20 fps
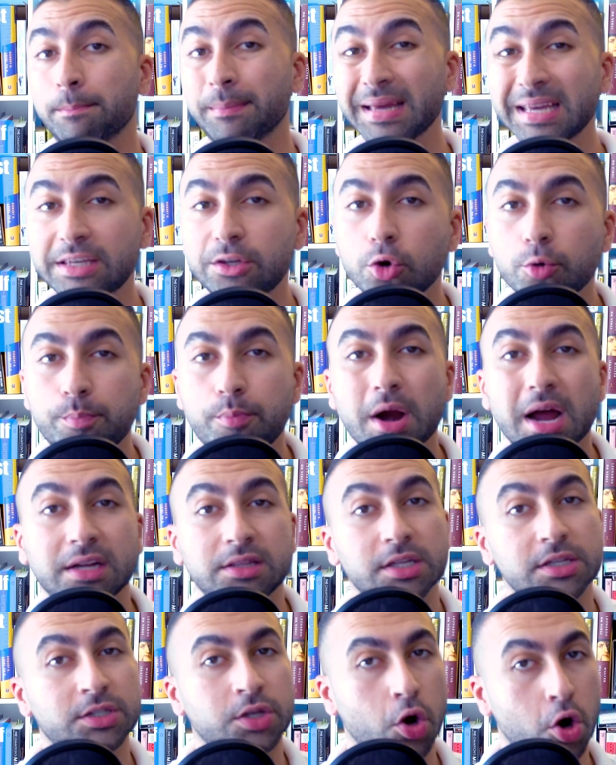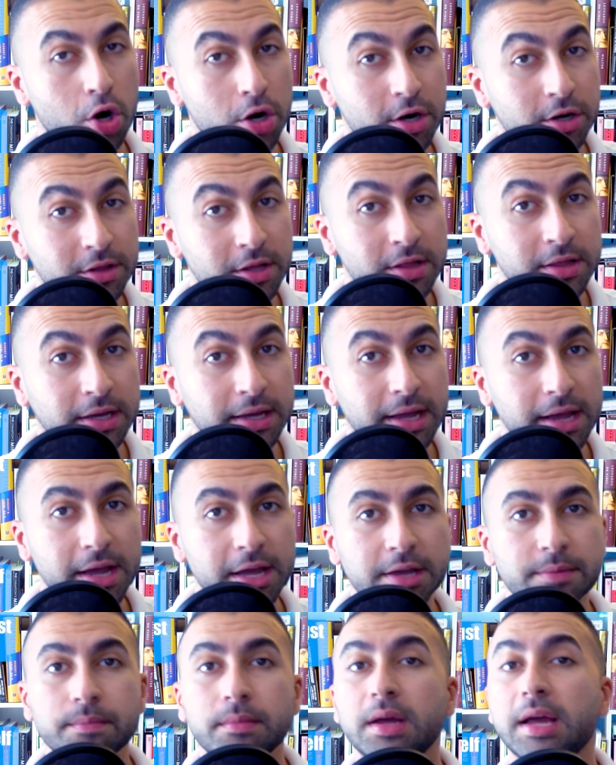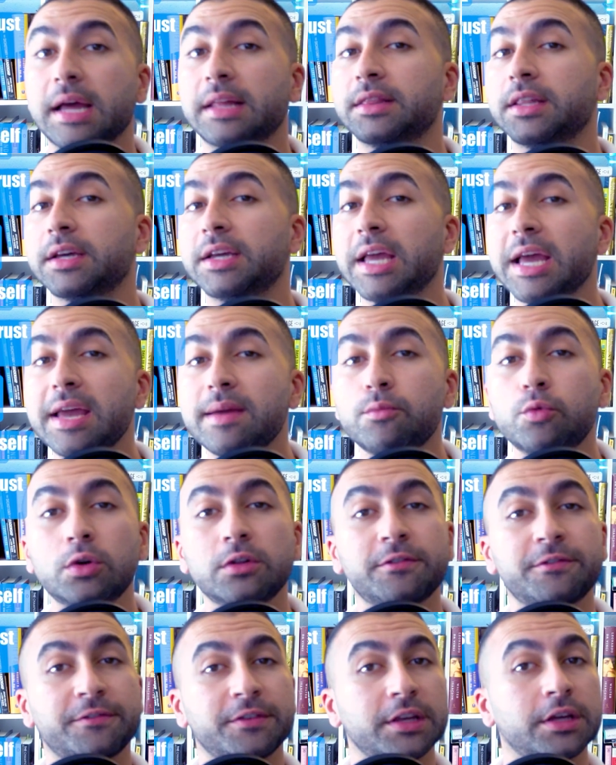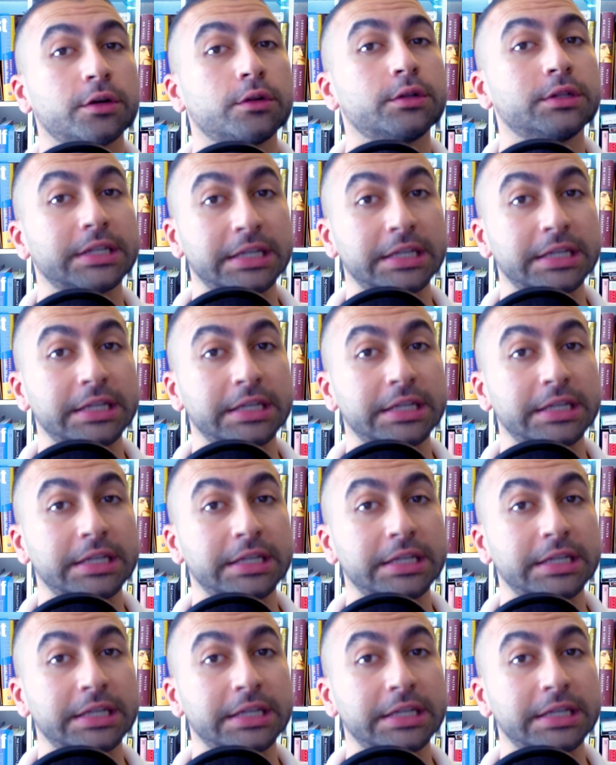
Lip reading: Make your practice harder than the game, and the game will feel